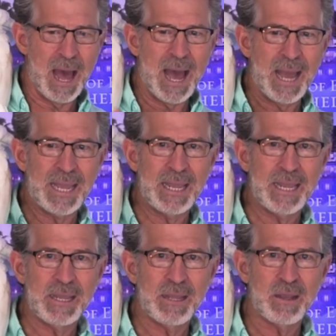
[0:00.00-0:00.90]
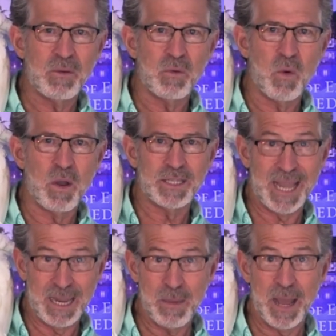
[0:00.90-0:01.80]
I
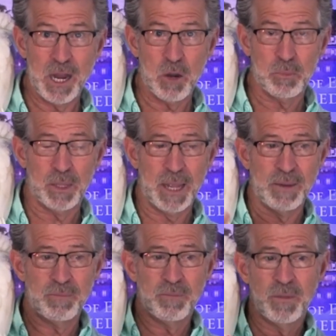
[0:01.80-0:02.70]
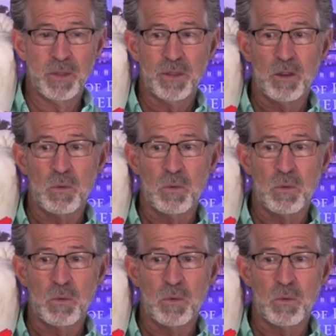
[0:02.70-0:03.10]
was in my airplane